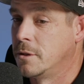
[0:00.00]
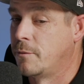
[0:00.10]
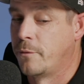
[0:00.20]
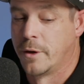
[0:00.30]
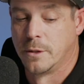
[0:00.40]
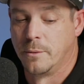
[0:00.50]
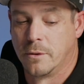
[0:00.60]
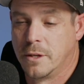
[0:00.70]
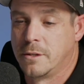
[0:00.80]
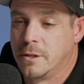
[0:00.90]

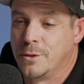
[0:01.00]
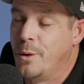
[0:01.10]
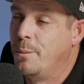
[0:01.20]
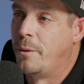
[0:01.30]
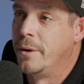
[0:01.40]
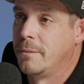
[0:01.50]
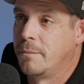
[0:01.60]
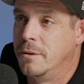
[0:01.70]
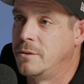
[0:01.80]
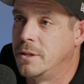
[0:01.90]
Facebook, and they said there's no point
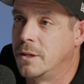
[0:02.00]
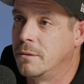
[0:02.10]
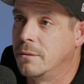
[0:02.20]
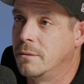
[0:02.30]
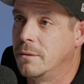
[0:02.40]
posting